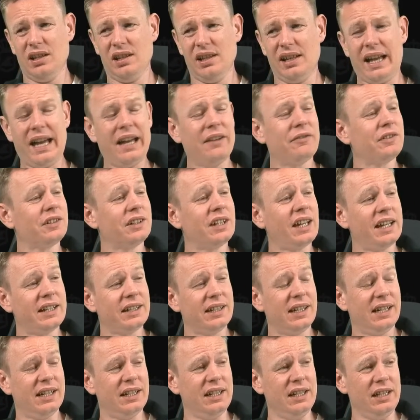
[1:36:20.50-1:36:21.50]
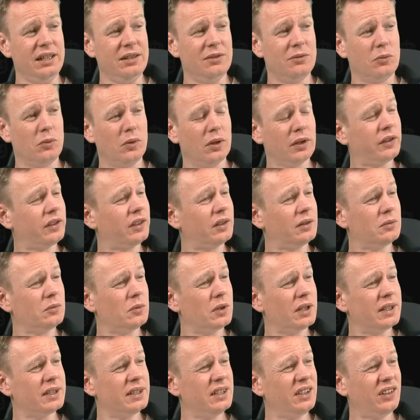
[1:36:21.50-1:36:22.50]
I haven't done any. What
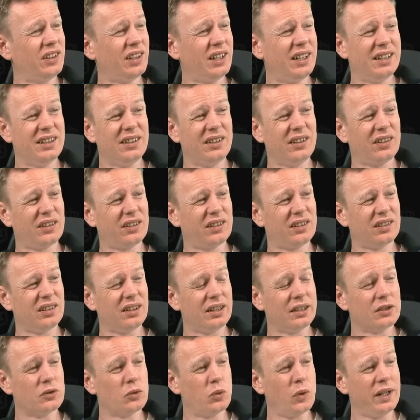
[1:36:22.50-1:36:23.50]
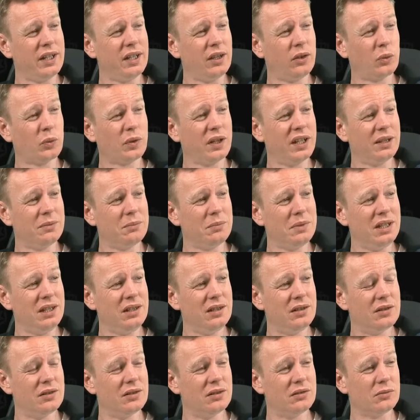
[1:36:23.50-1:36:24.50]
are these sites? Like
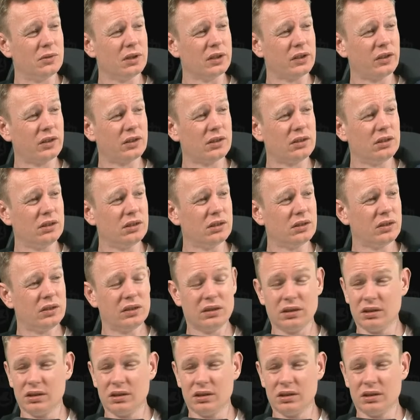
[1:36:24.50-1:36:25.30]
23andMe? What's it called?